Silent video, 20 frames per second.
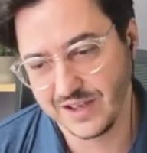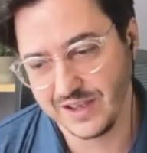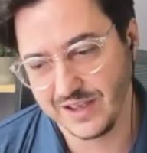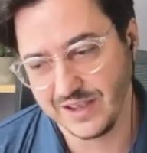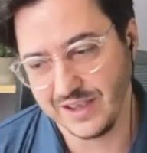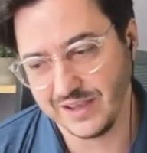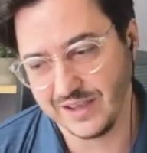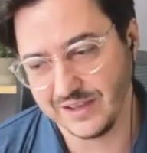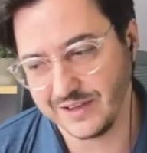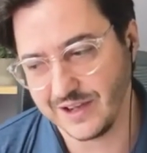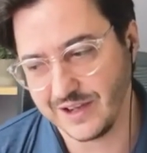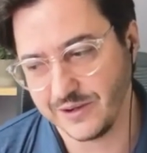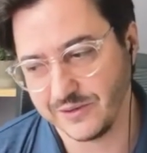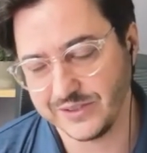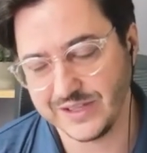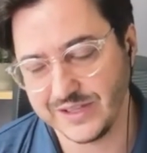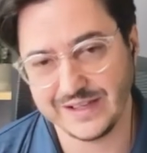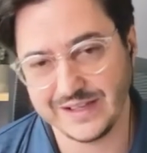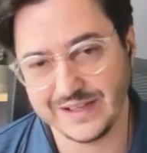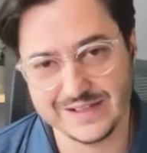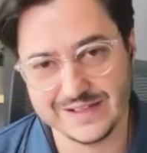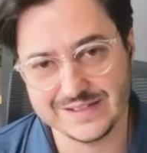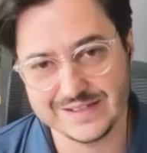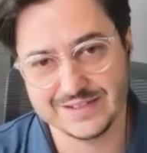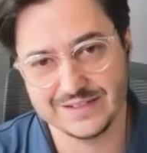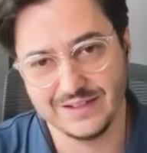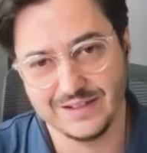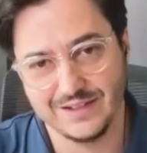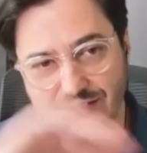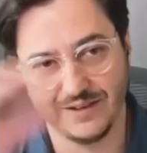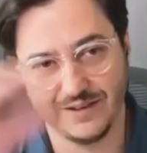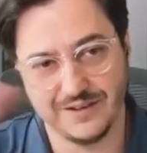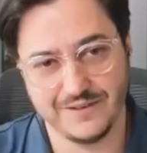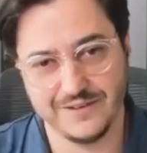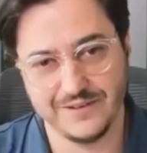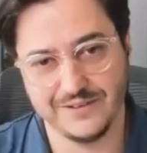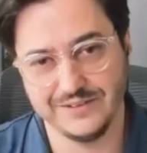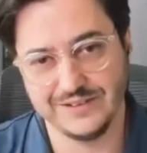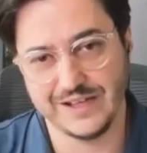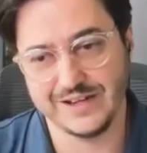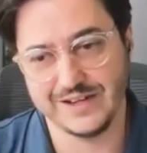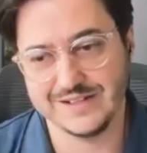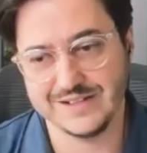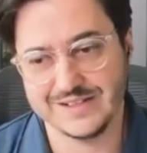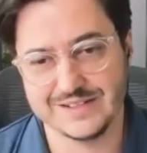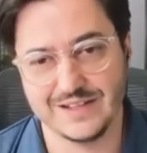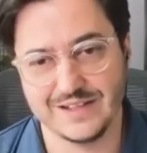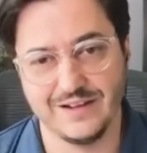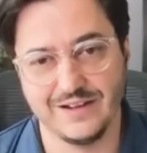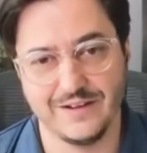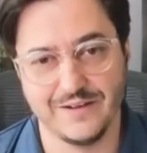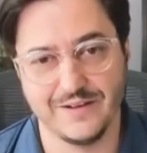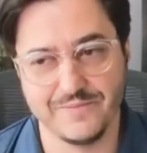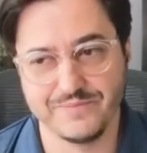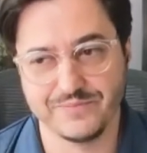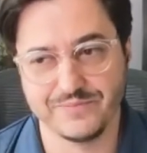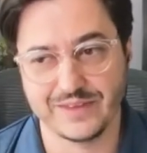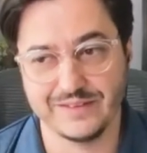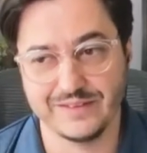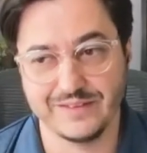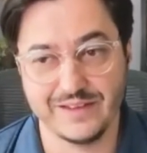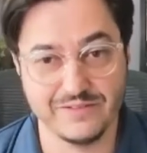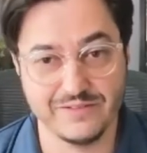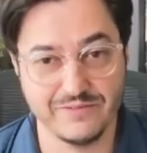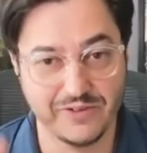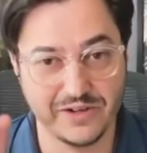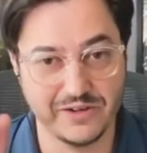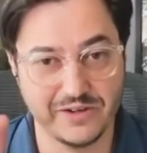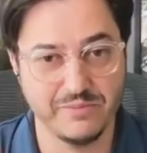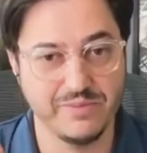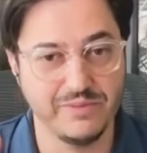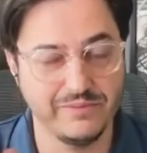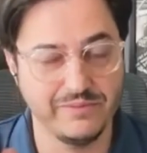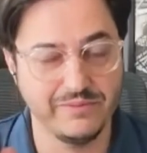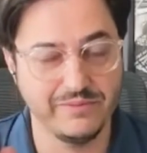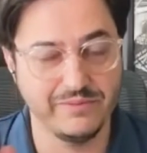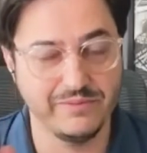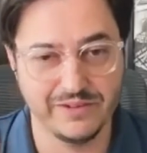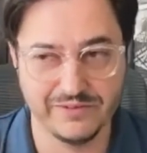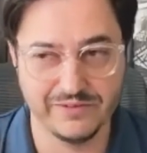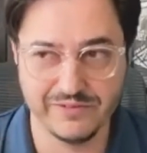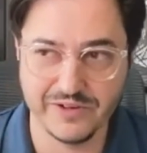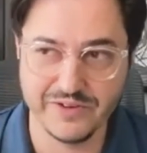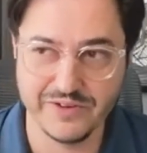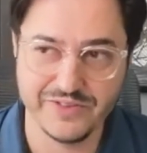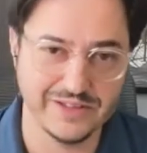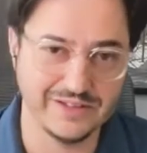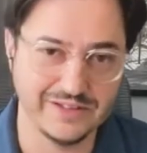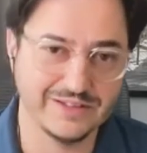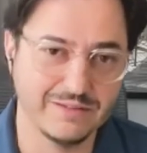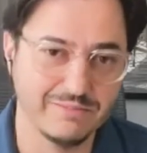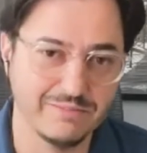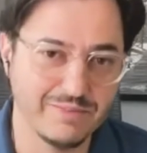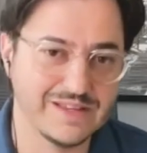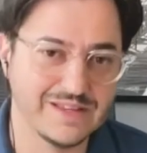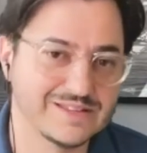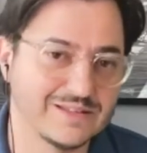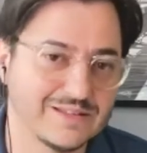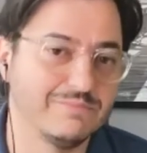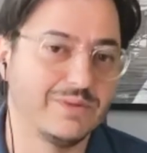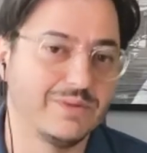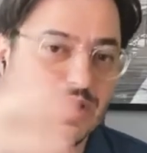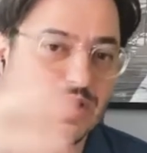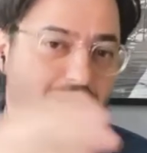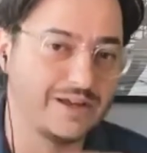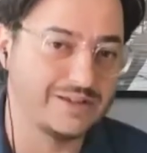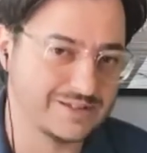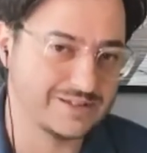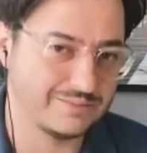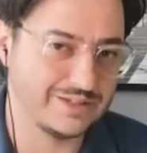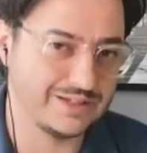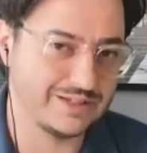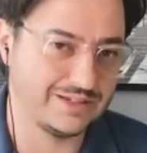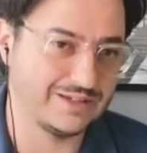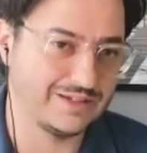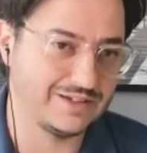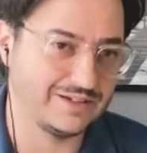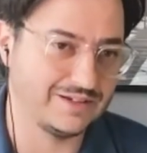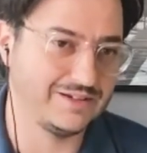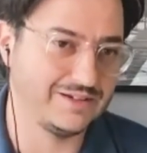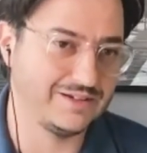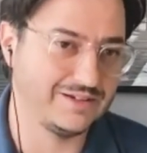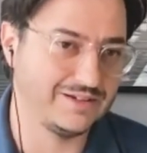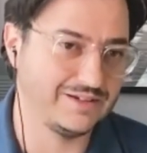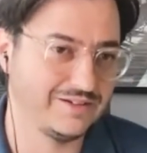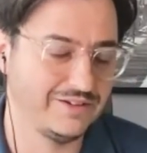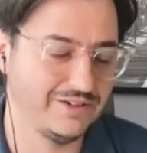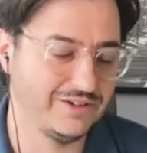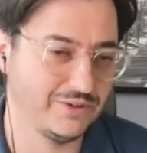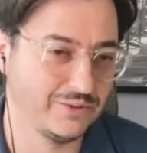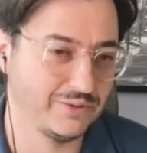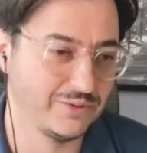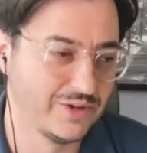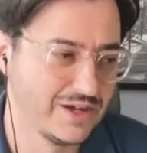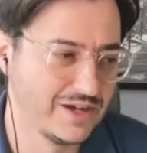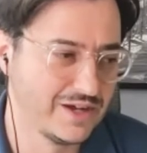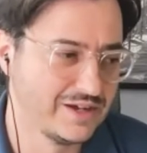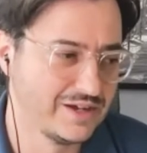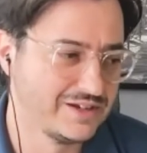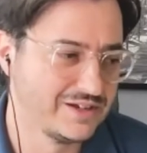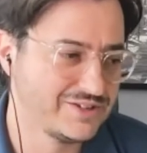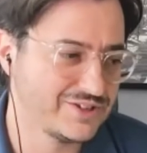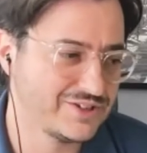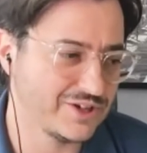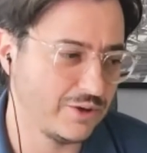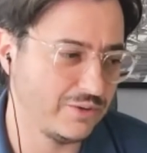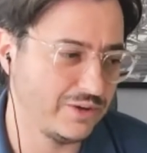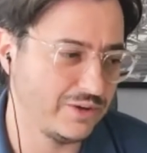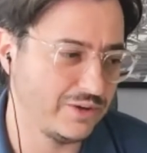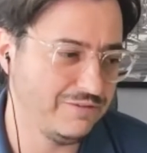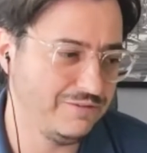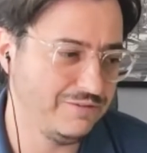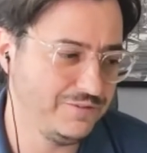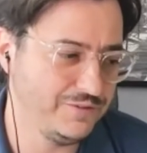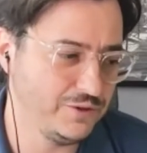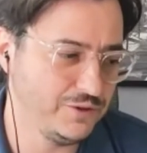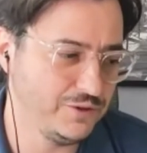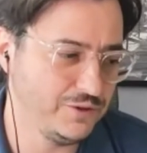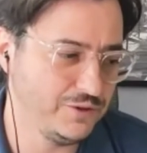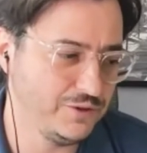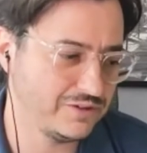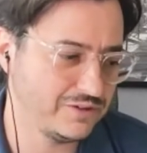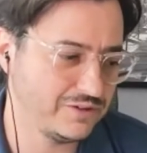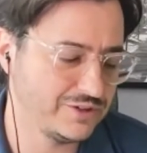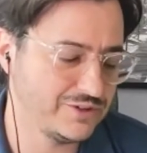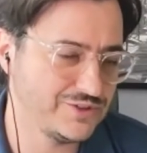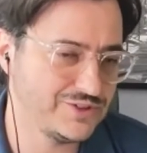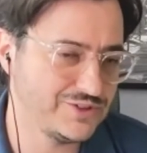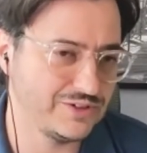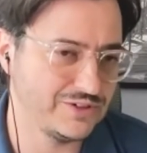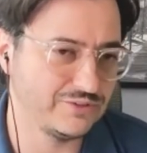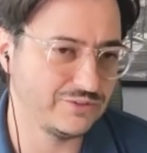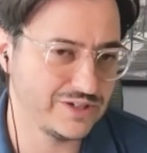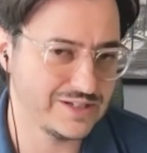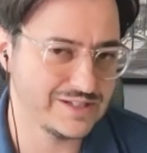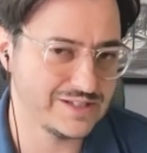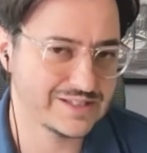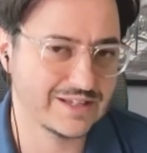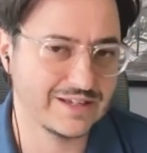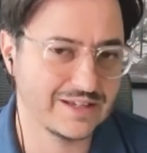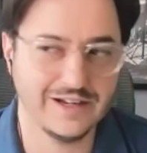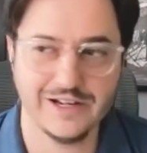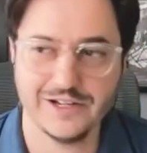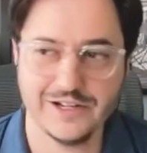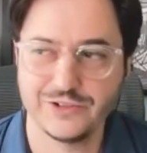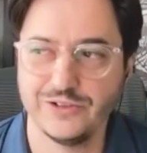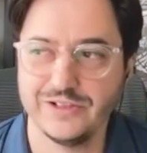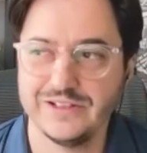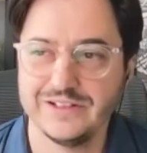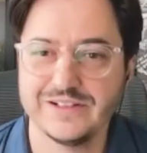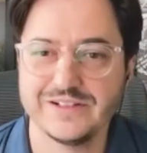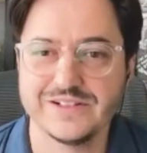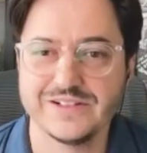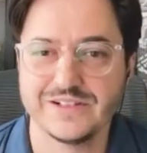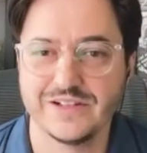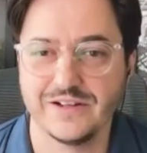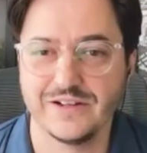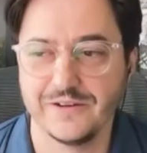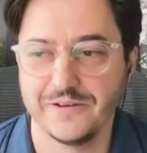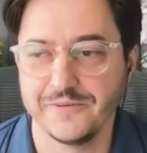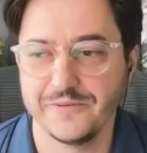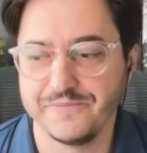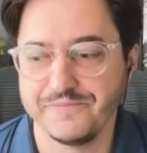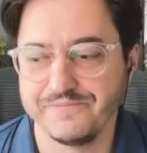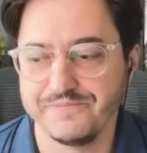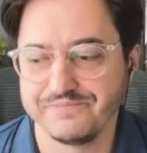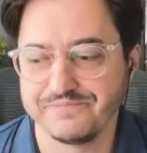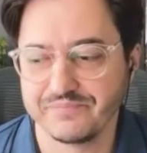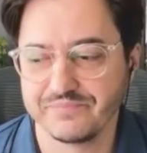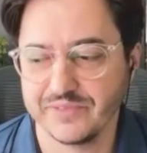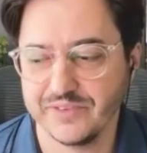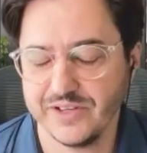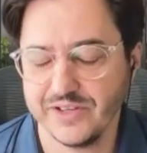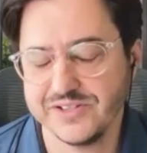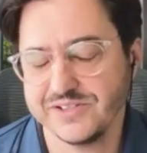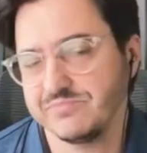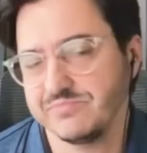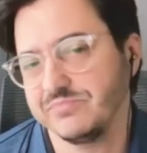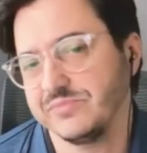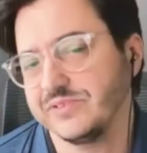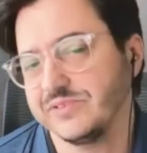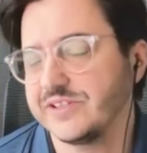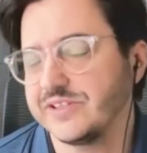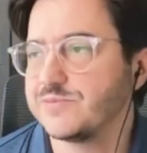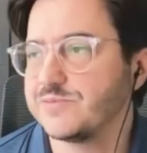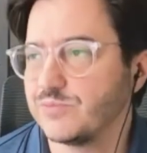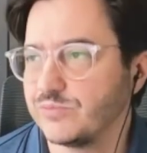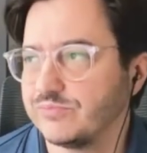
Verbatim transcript: and now that is uh that is um that very the very thing that makes them buy something uh new so if you're reducing risk and actually there's um there's there's